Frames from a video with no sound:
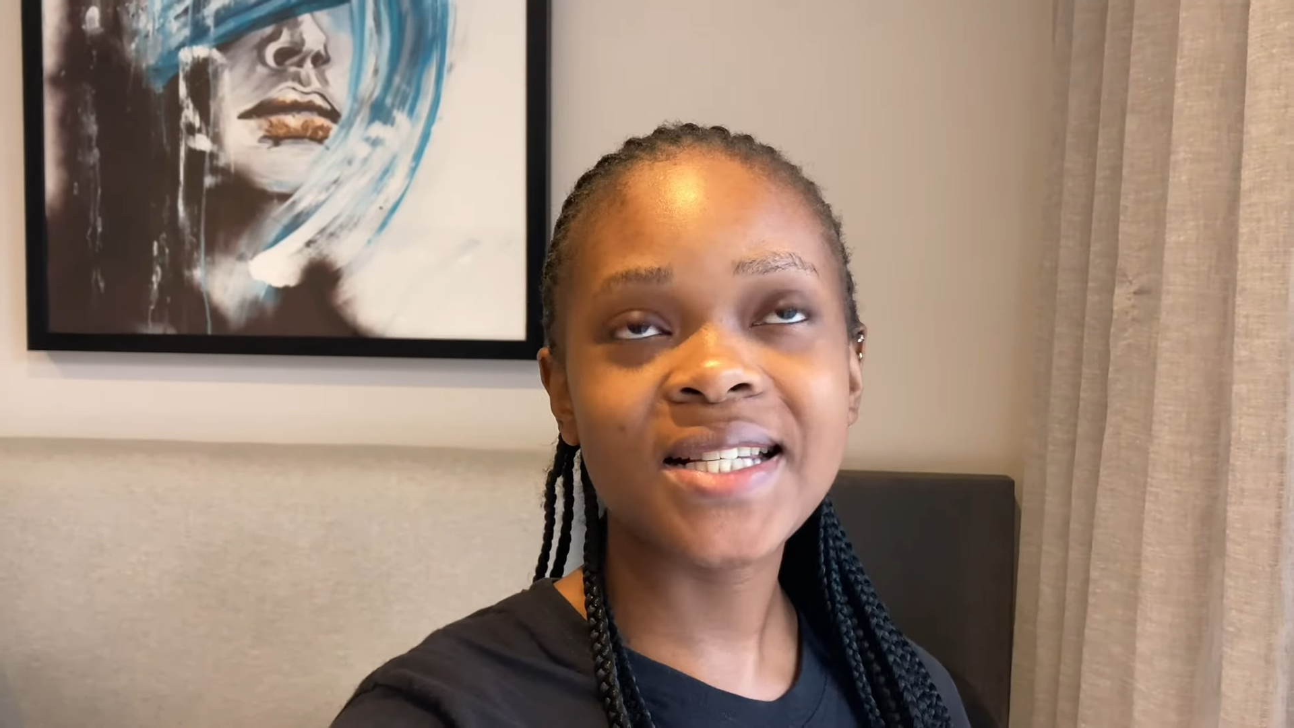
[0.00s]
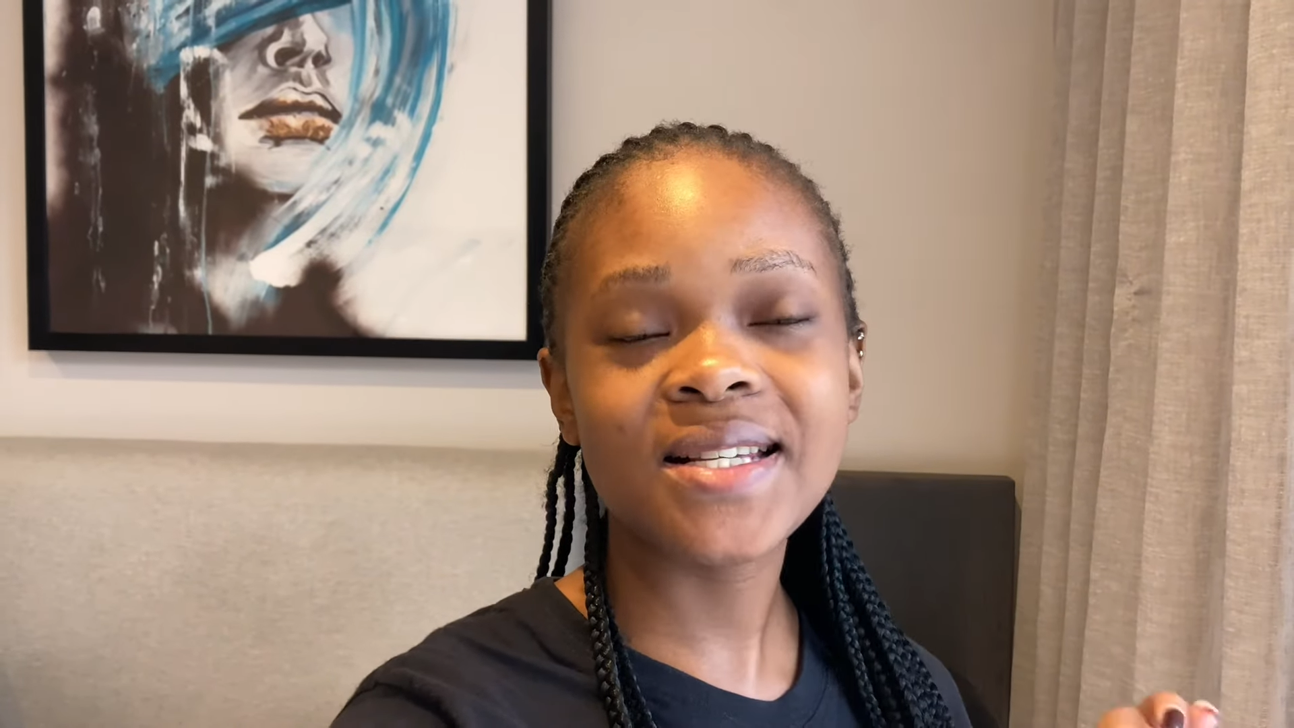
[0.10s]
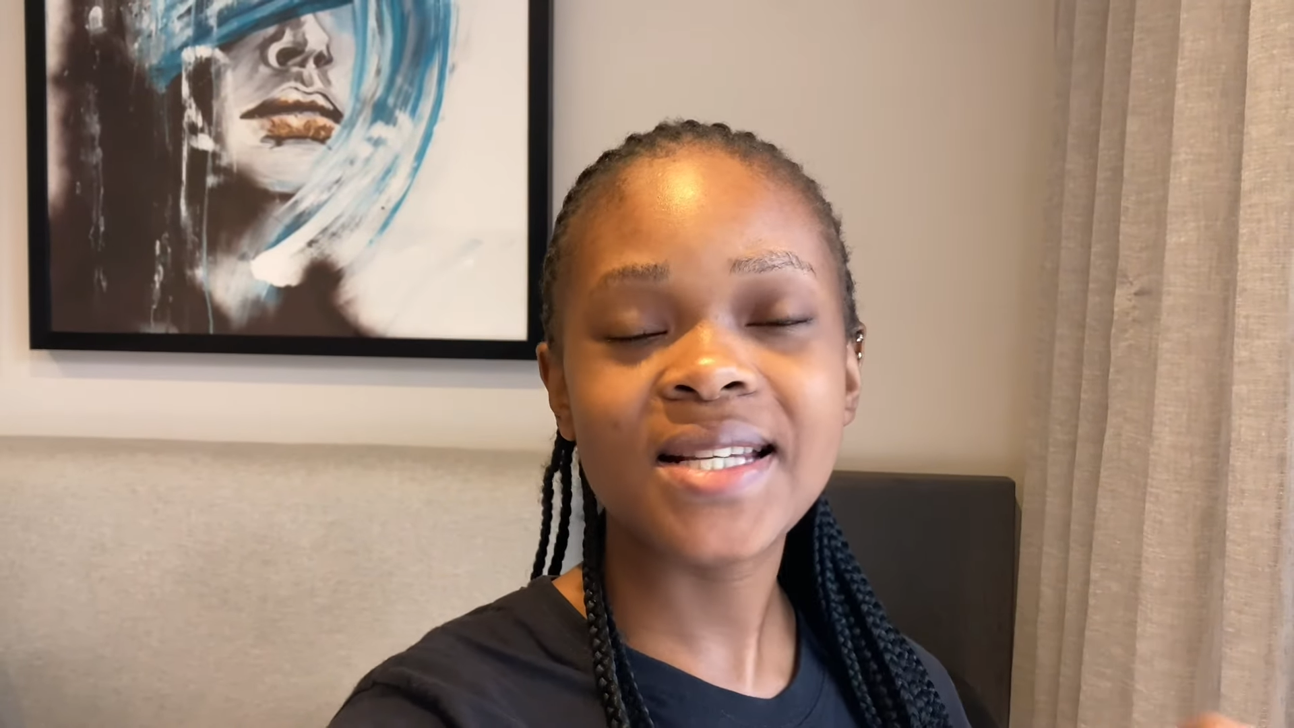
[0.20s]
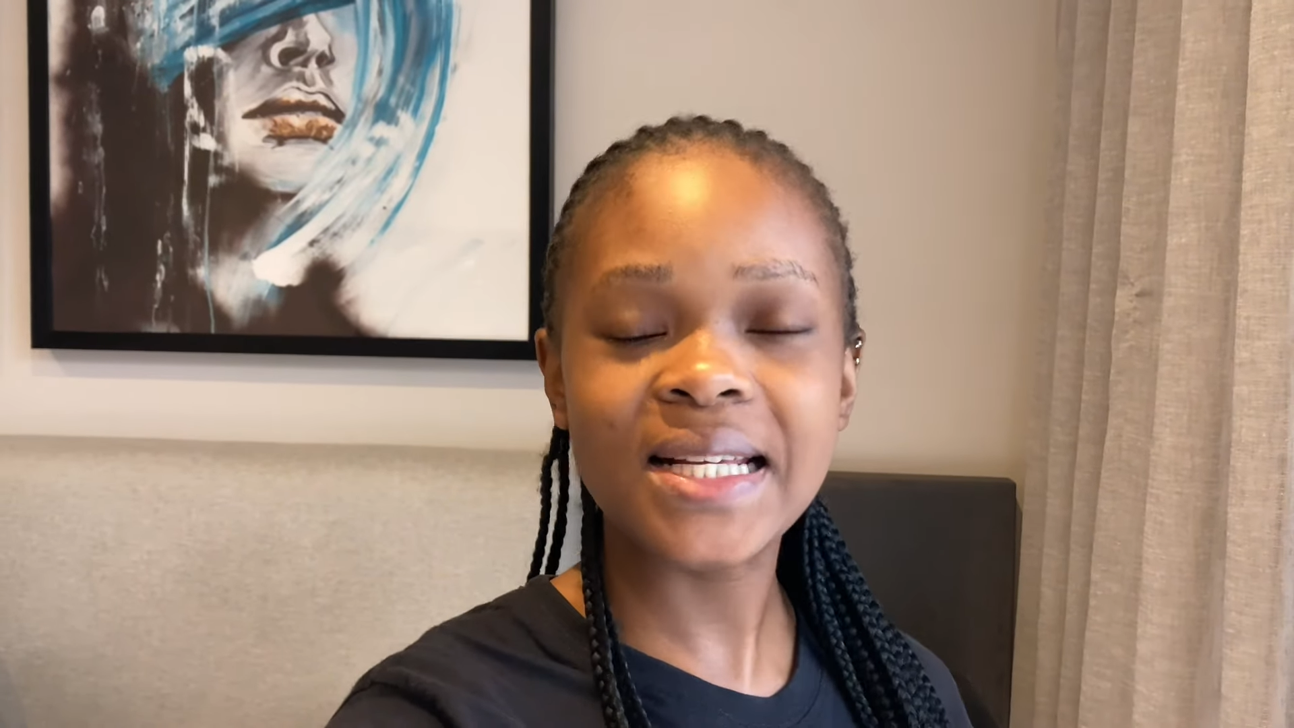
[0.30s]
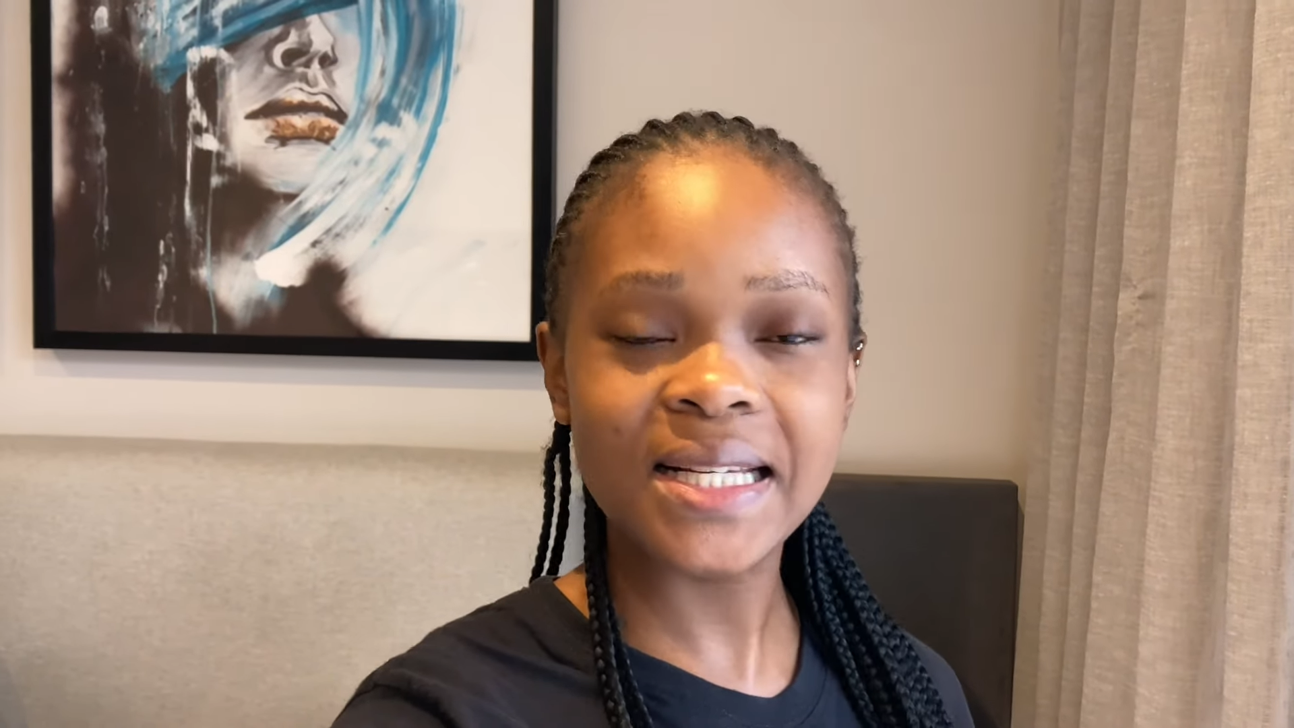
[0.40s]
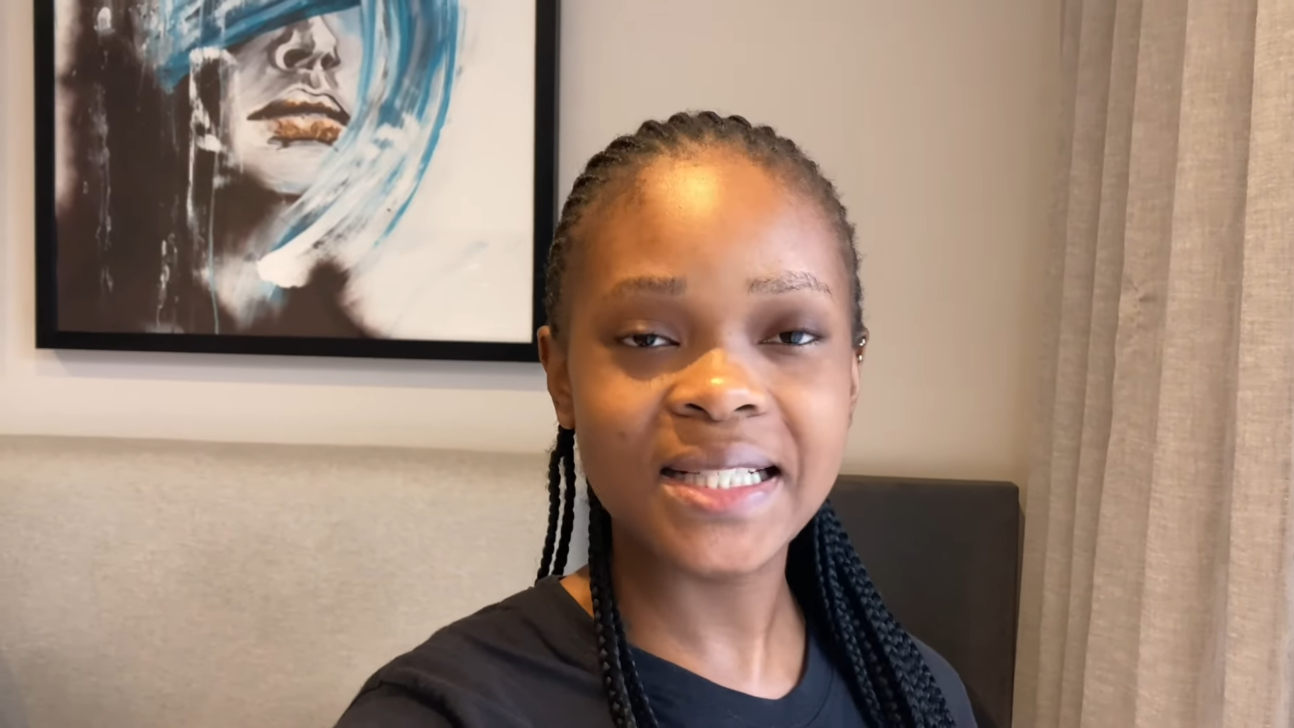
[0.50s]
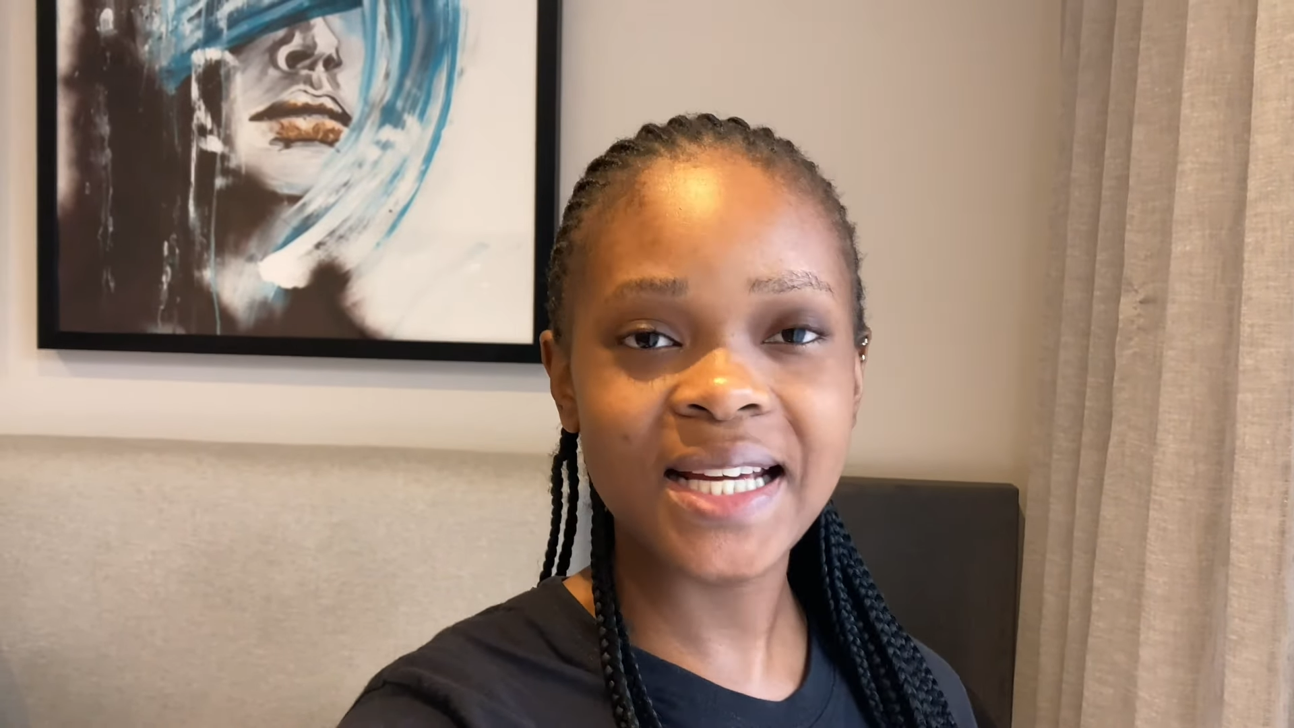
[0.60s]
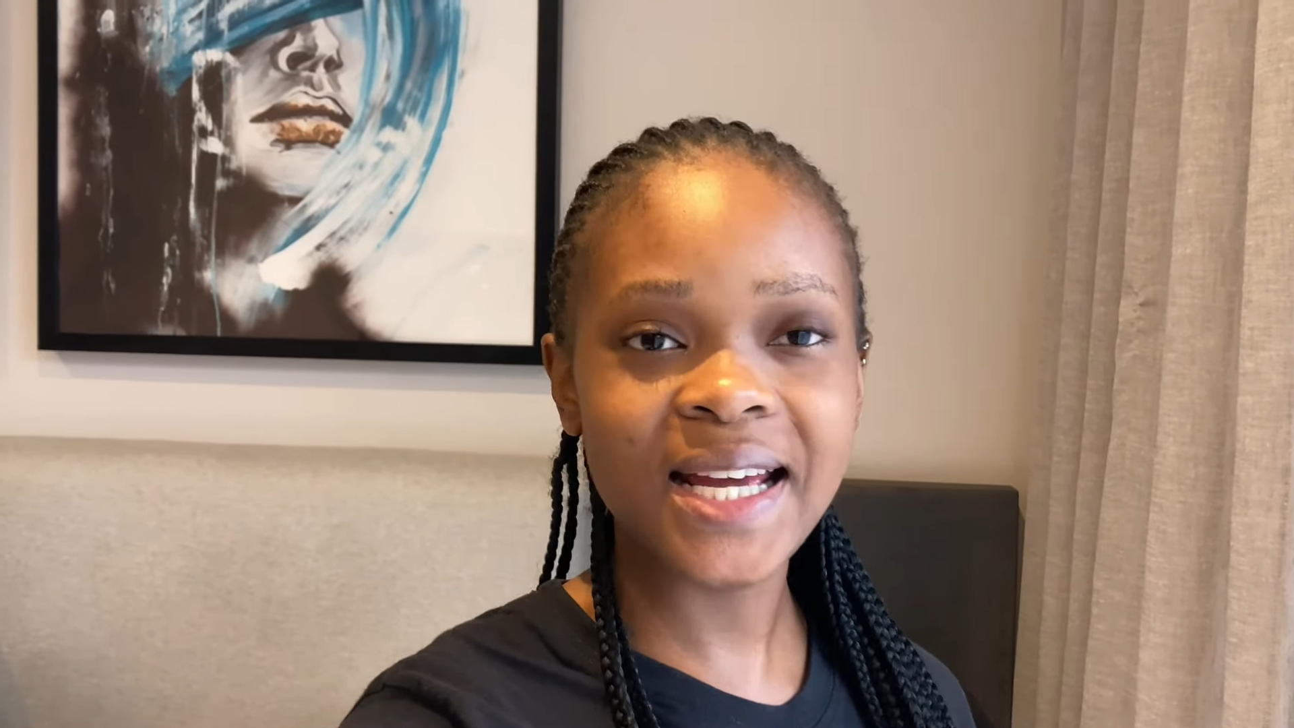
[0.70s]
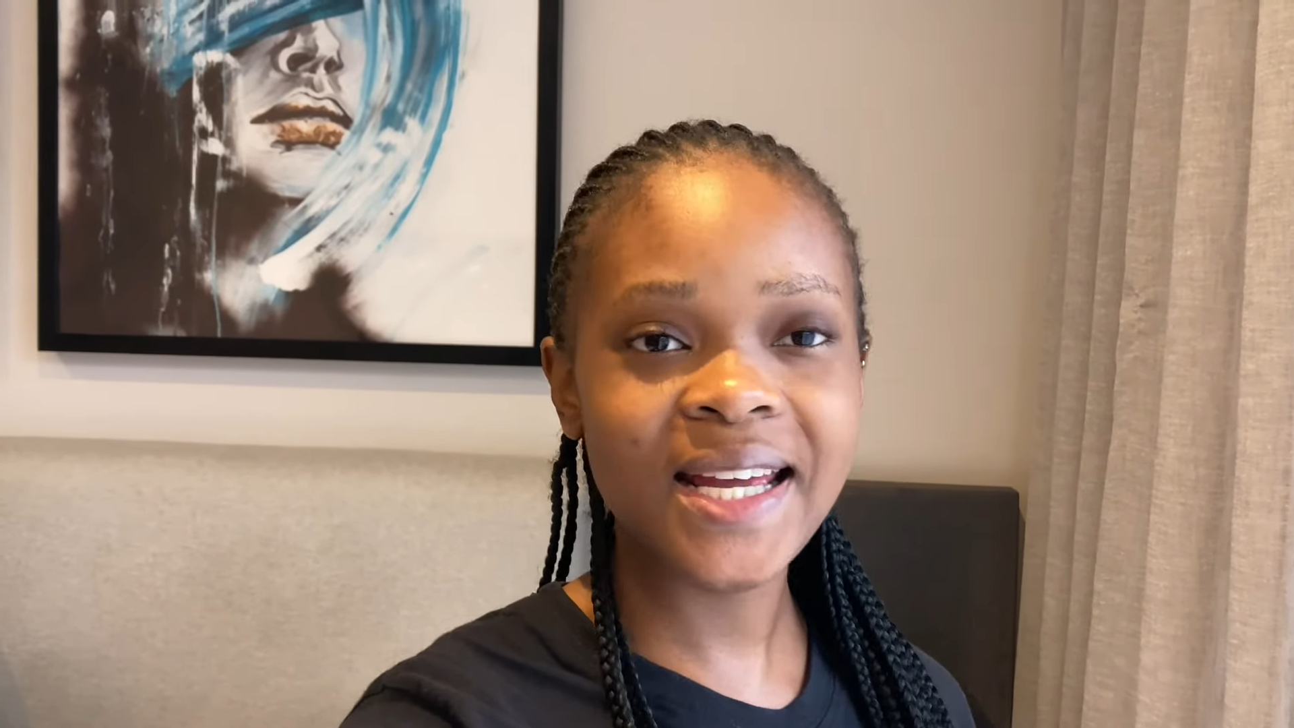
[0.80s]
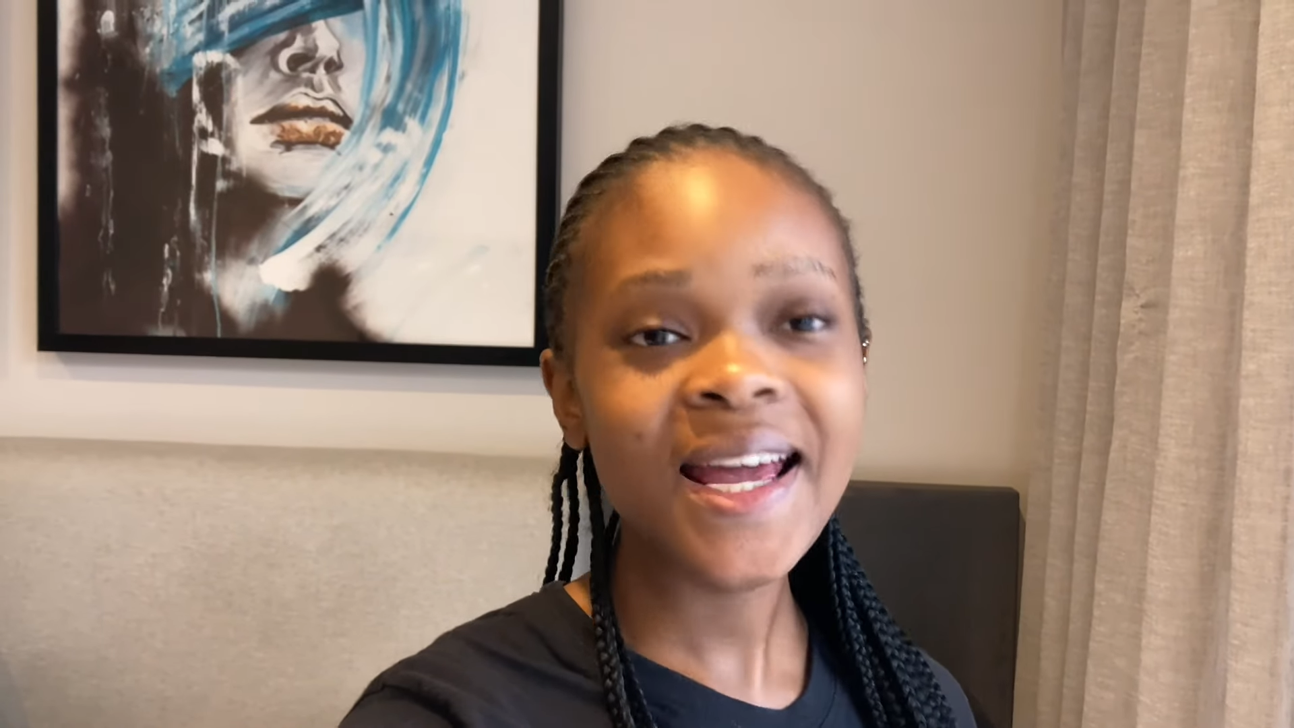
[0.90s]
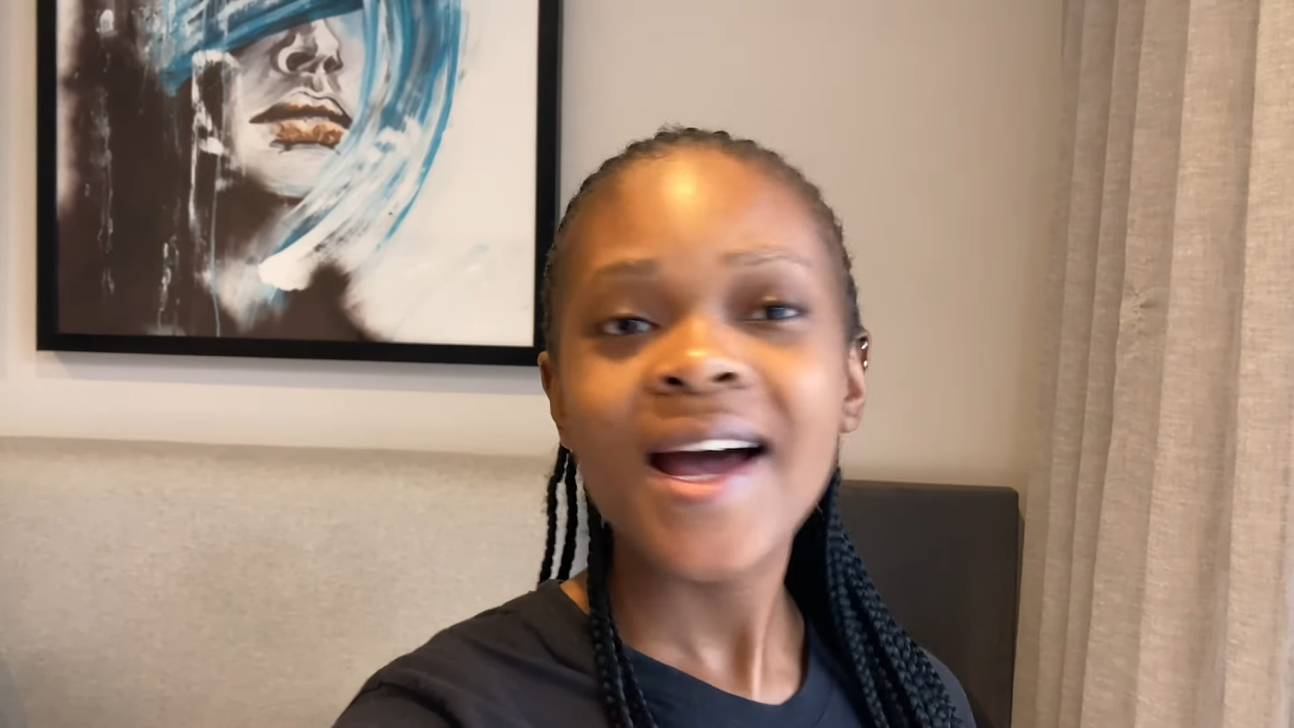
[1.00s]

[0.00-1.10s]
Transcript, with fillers: saturday